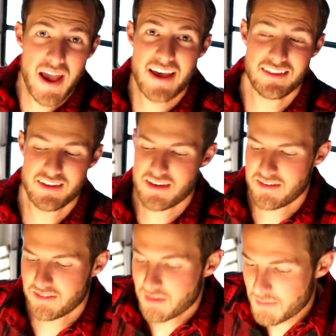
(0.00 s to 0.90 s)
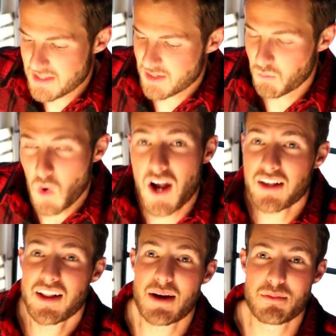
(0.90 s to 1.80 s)
badly to meet some rock
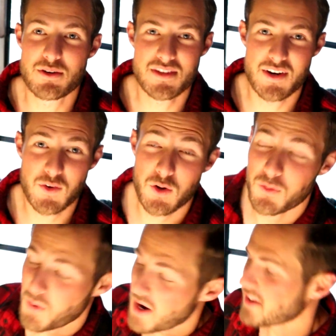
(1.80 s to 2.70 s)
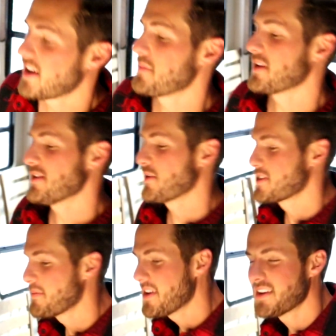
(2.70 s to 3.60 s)
climbers that are going rock climbing in
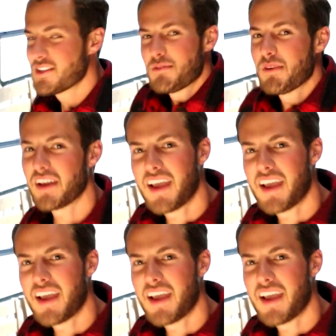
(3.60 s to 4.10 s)
Yosemite and just be like,